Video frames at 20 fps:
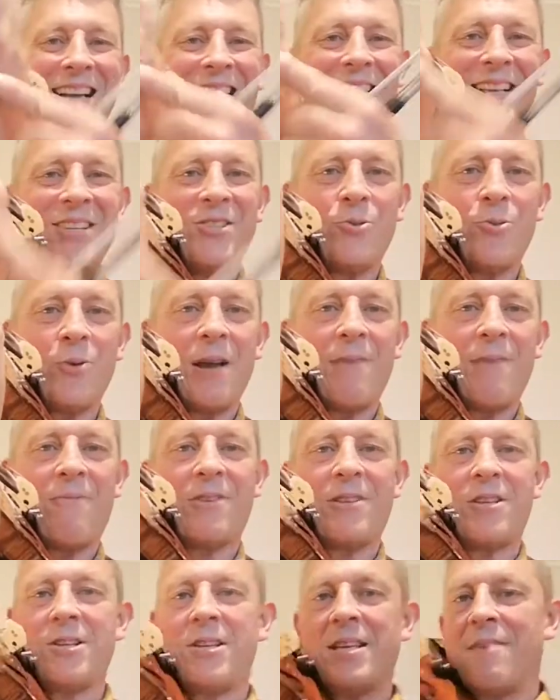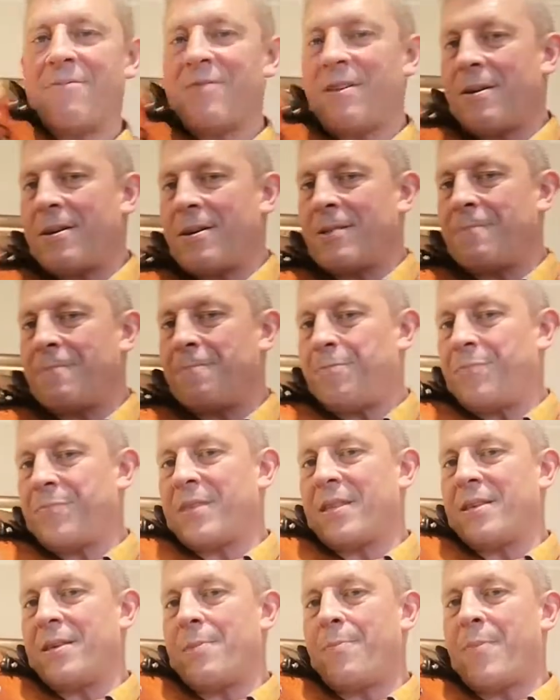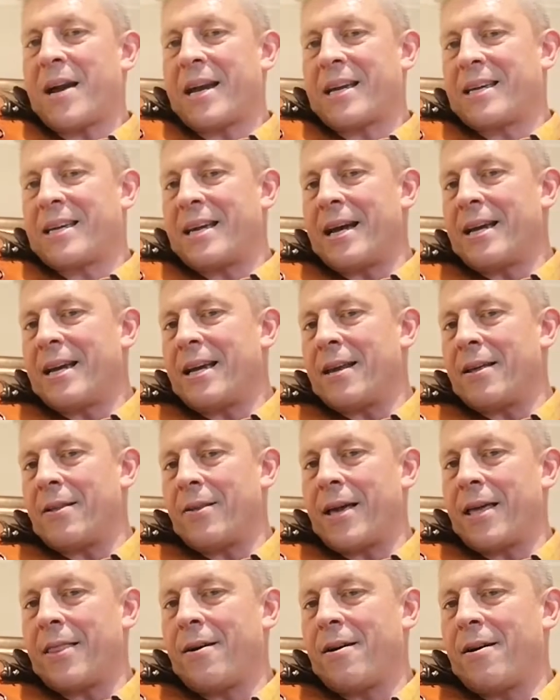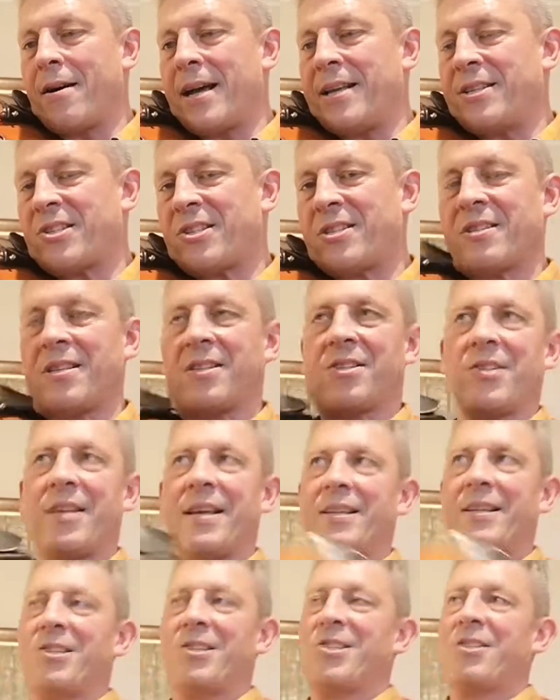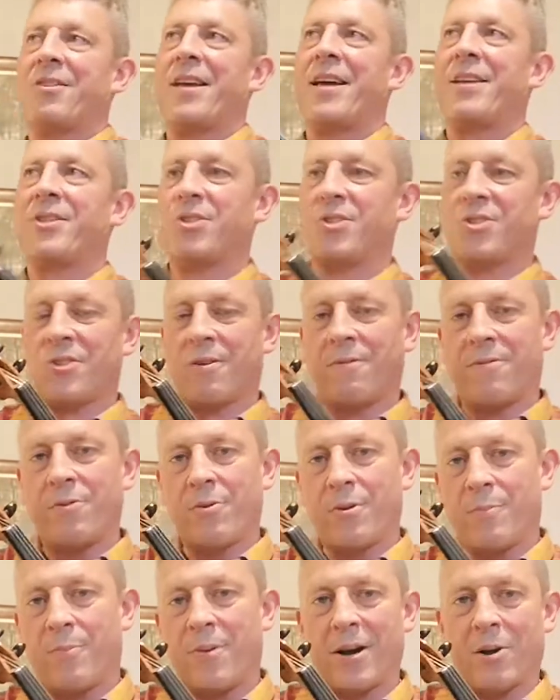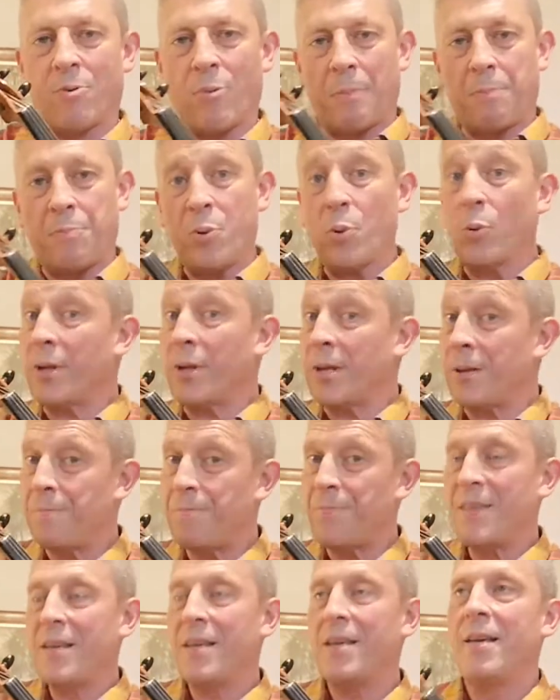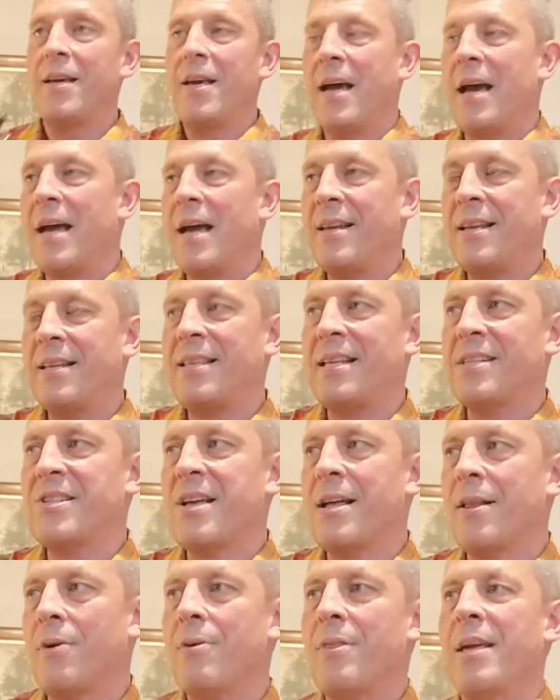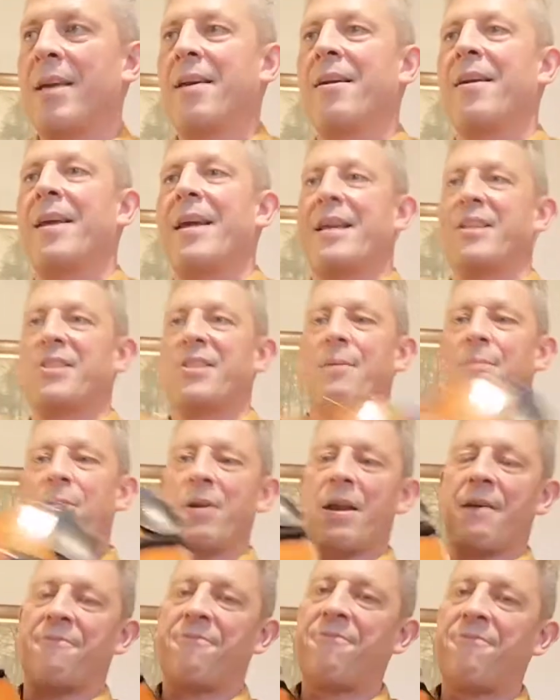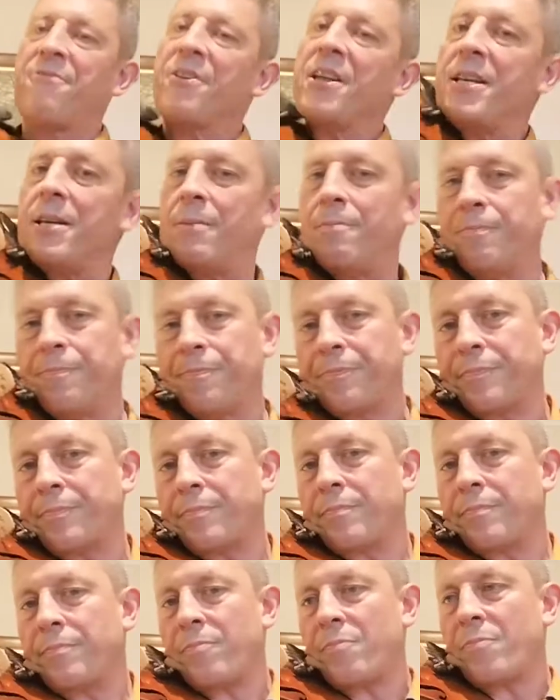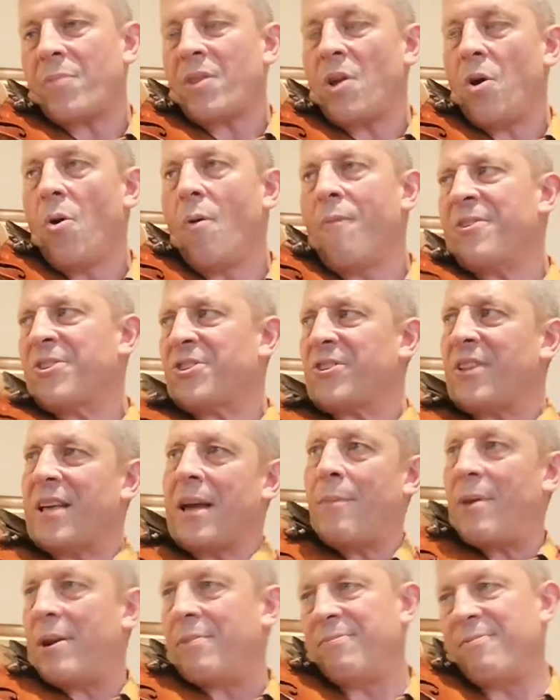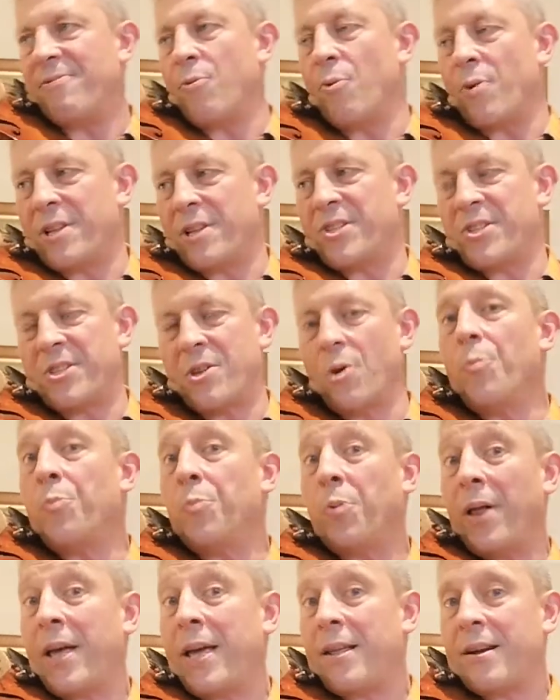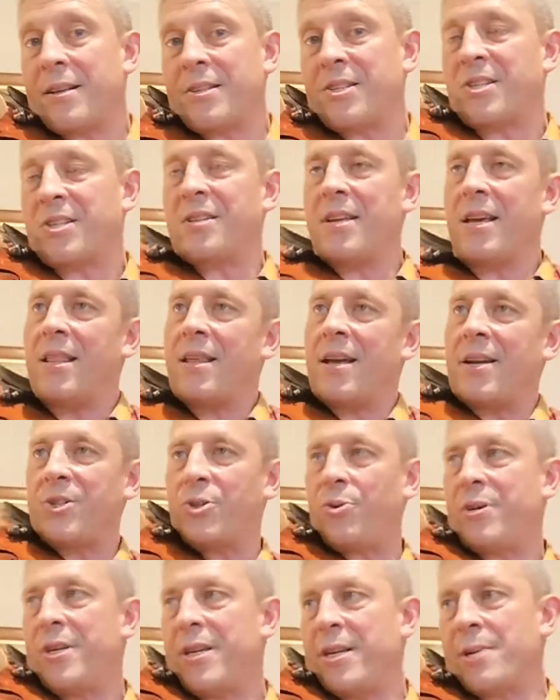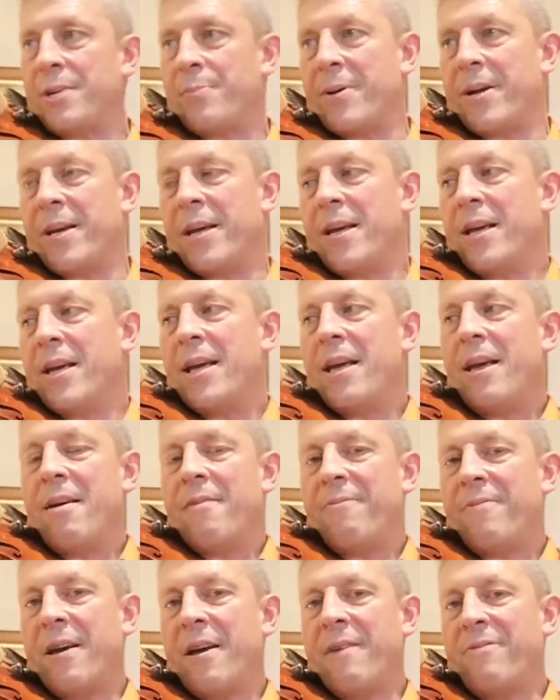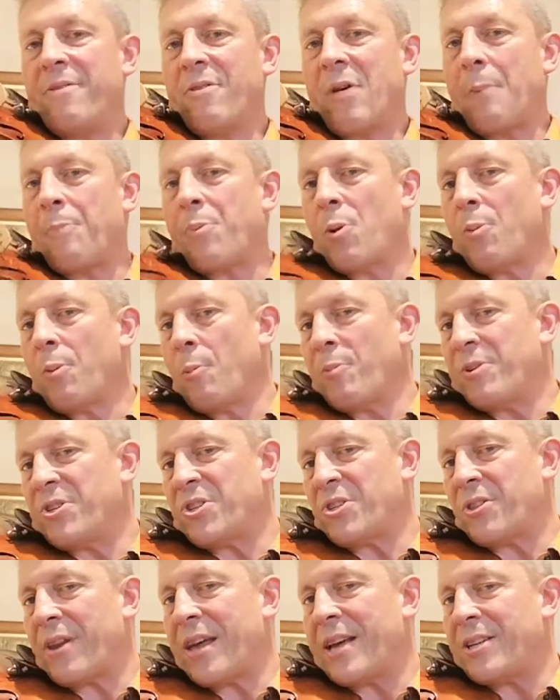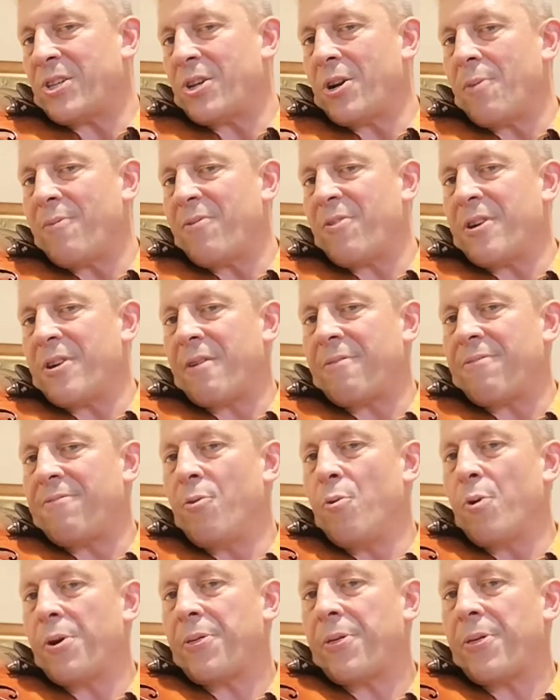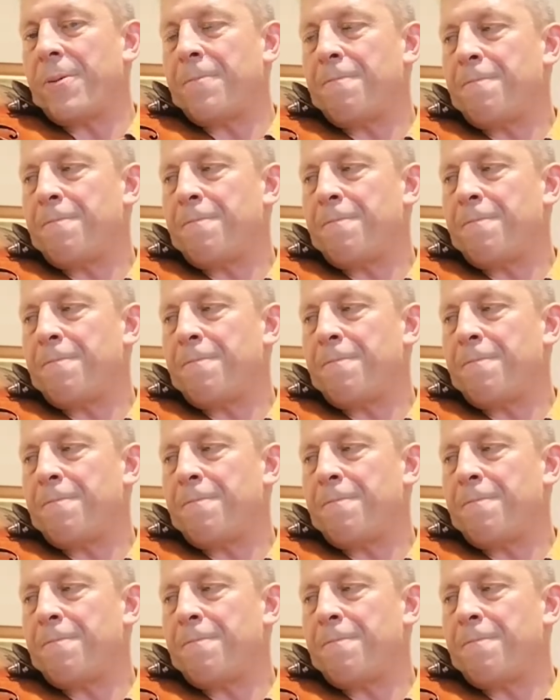So what you do, if you put a kink in it like that, it's like stretching stuff out of the back of a pulley, and it doesn't allow the greatest amount of freedom. Obviously, I mean, folk can still play, that's no the issue here, but if you've got a problem with stretching up for your fourth,